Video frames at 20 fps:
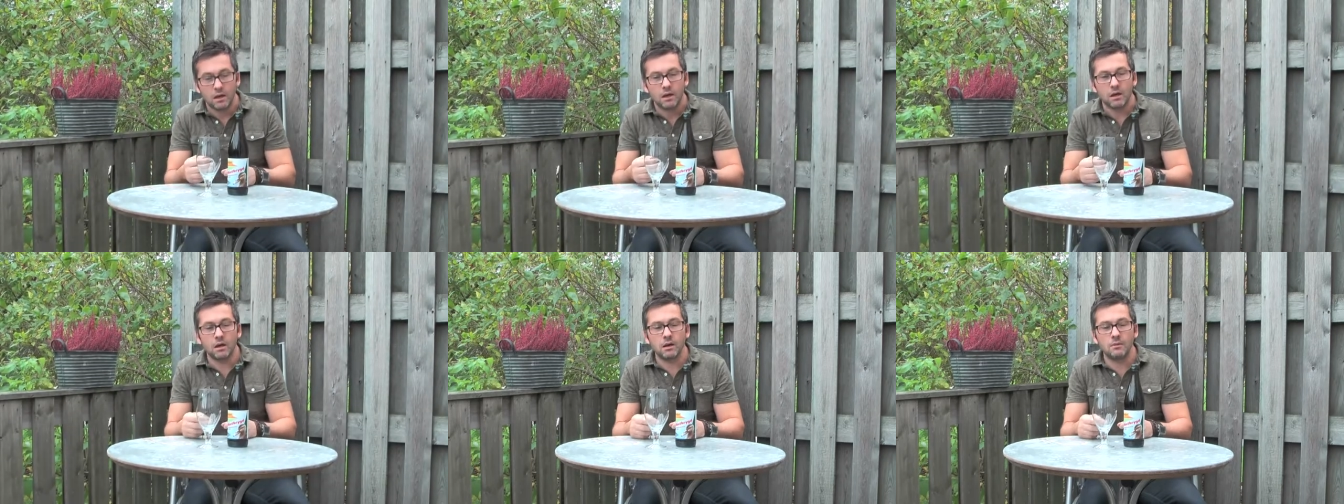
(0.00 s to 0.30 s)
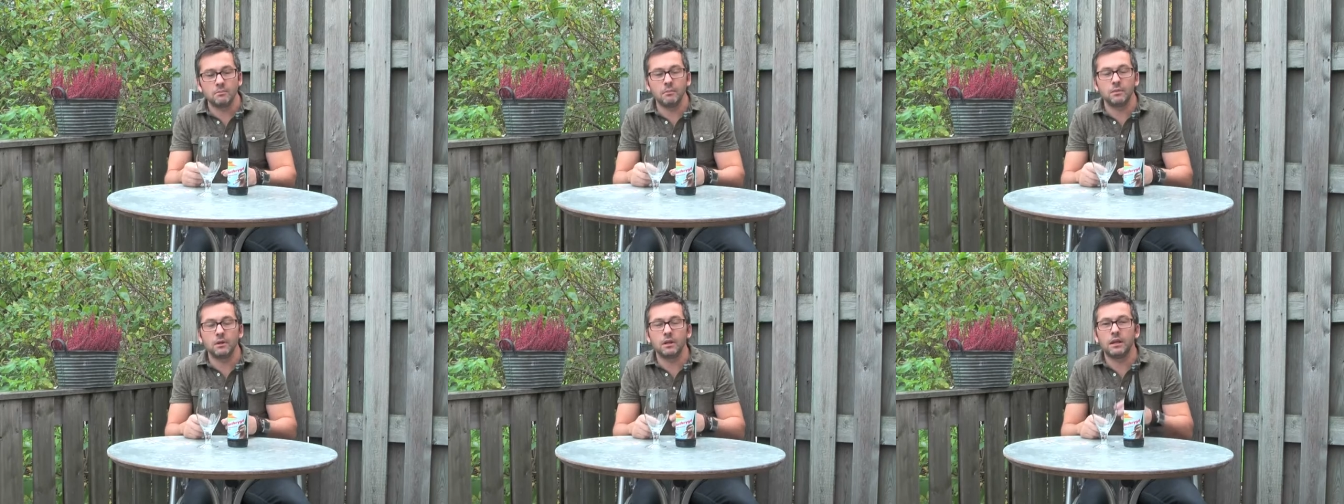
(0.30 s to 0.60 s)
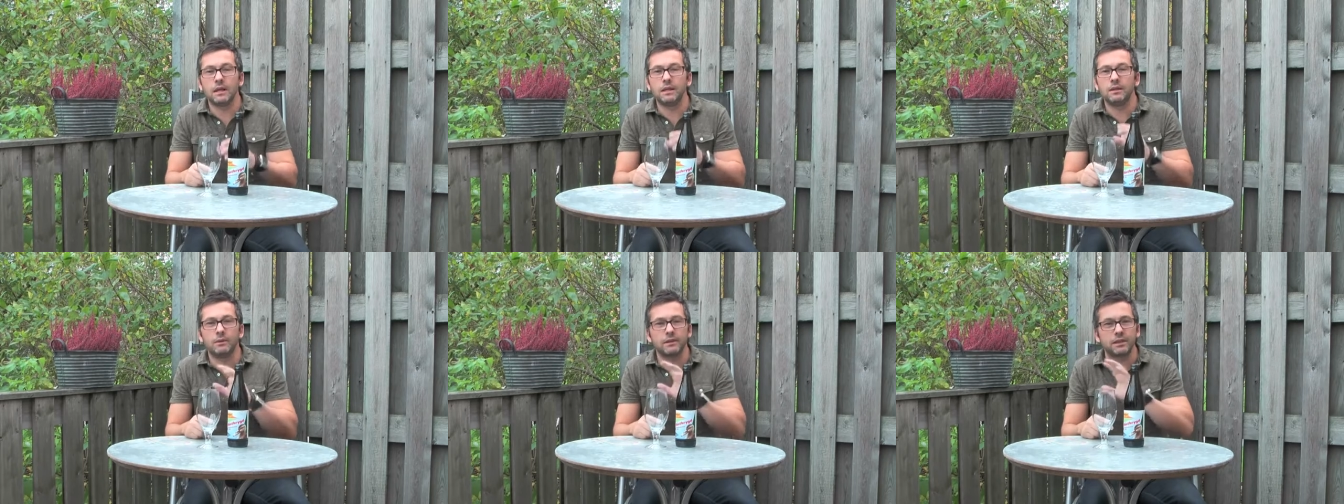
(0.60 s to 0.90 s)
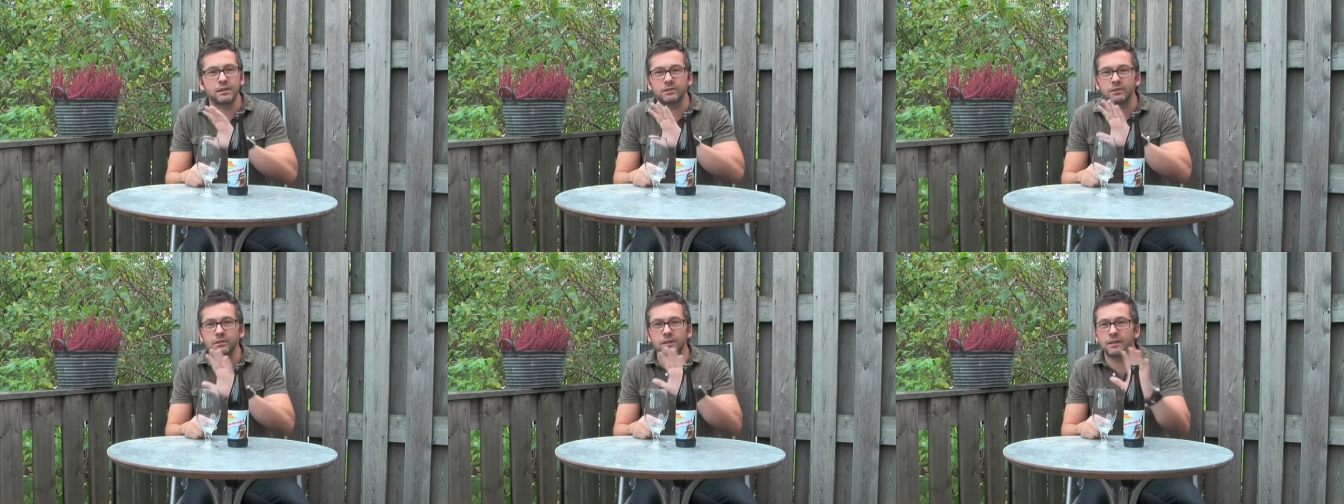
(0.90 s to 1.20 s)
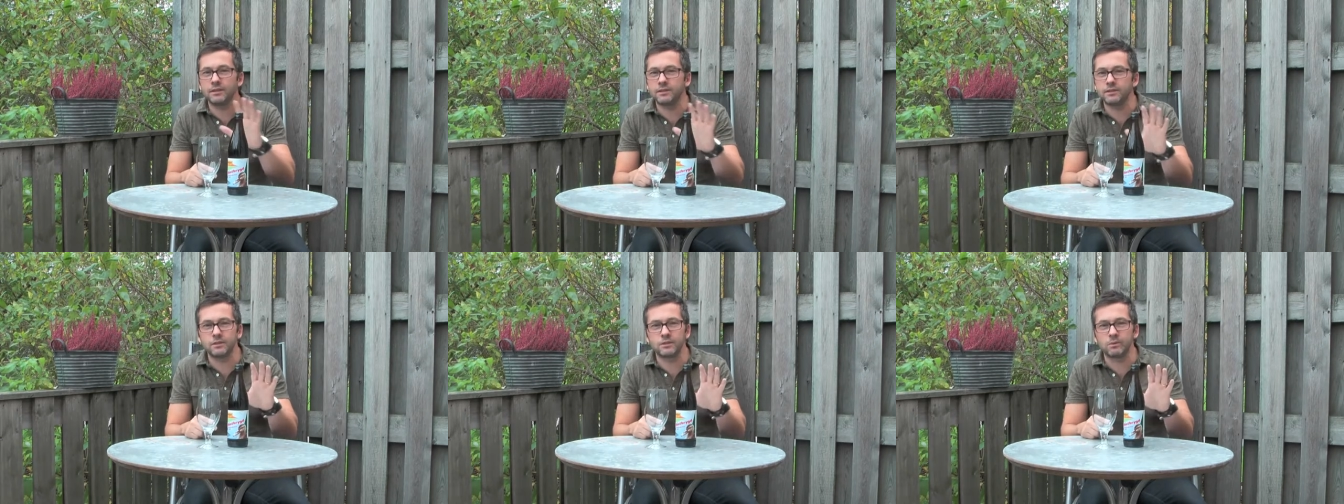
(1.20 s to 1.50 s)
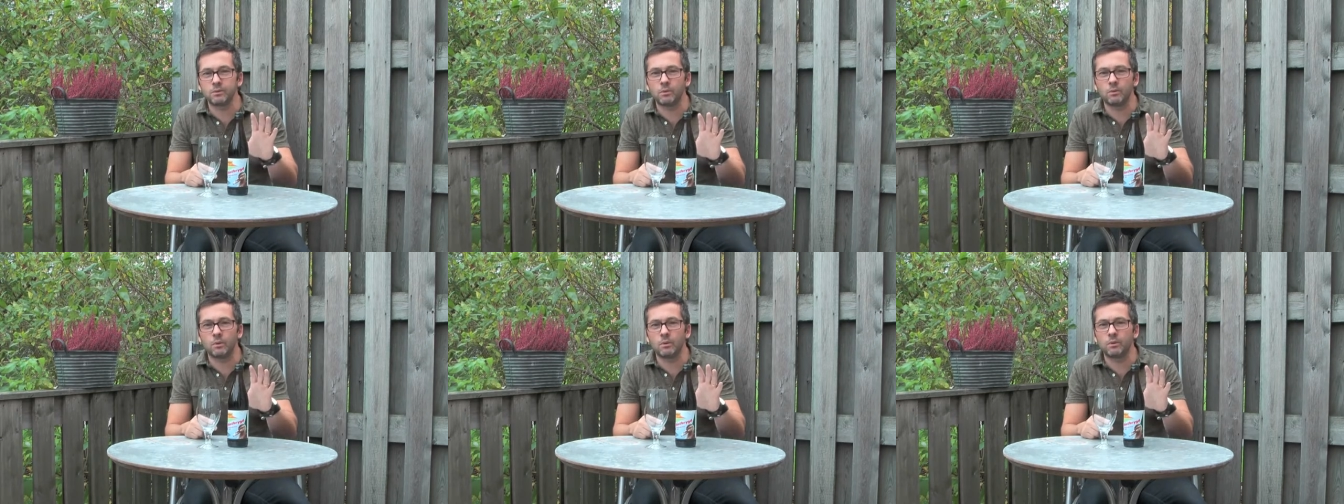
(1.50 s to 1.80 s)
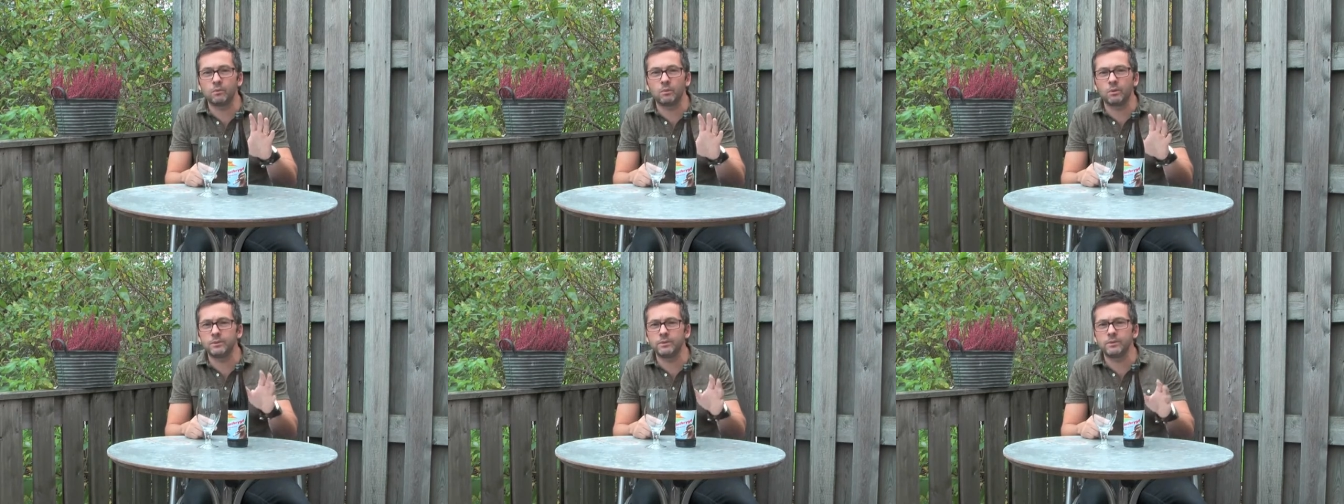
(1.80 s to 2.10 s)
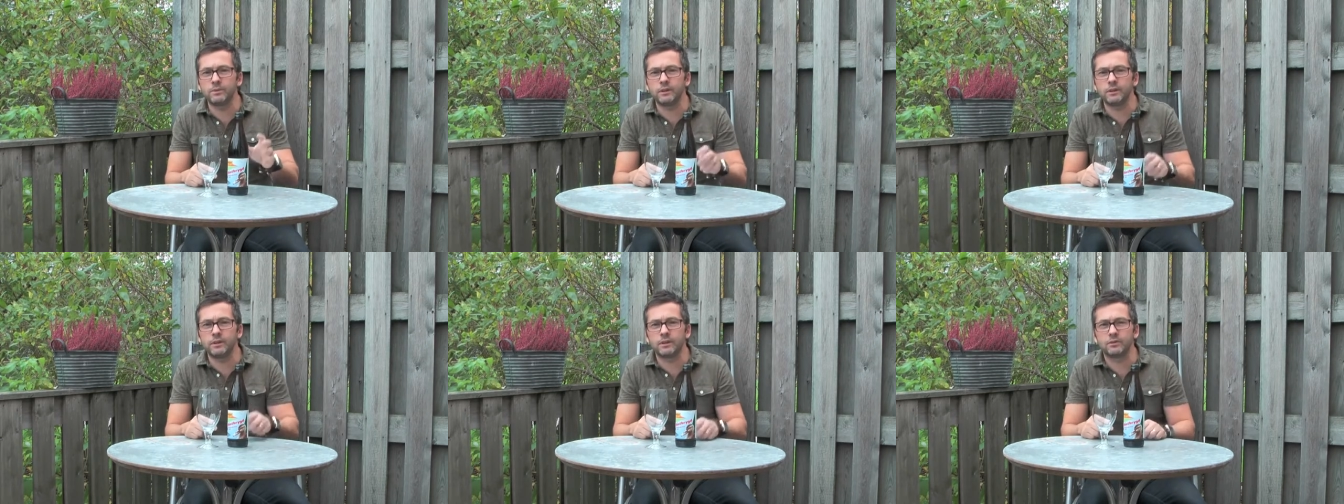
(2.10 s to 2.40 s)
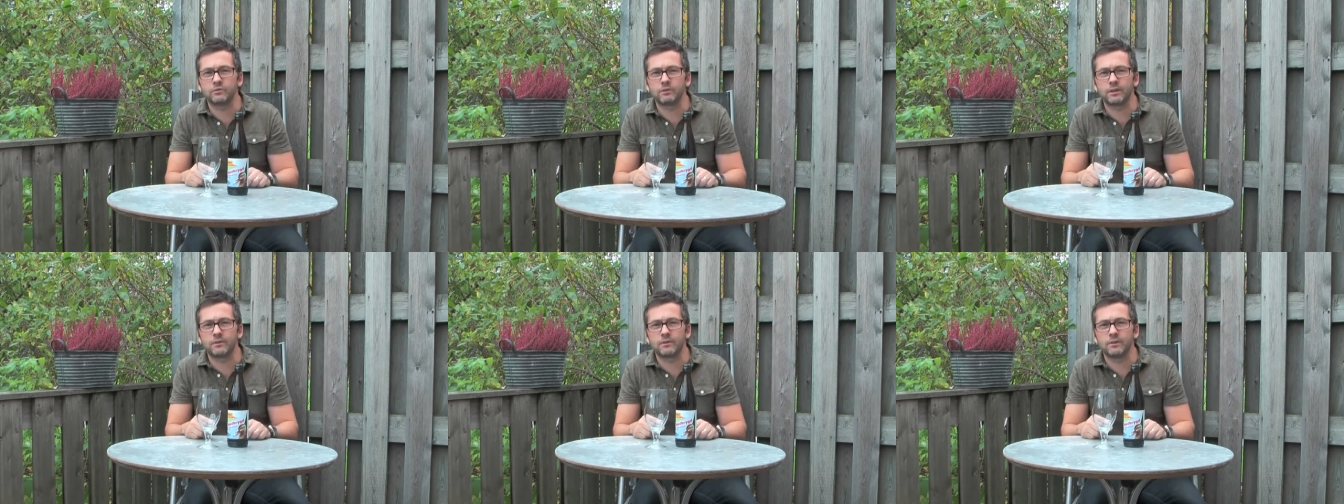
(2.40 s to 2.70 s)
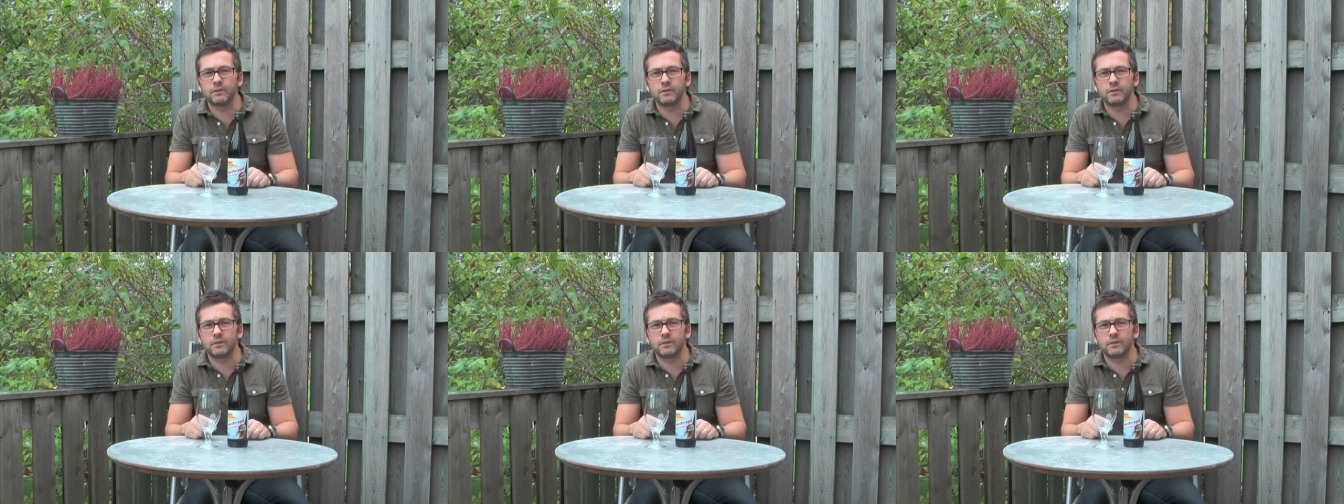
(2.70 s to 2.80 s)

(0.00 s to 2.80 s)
Um, anyway, that's got nothing to do with what, what we're doing, Trev.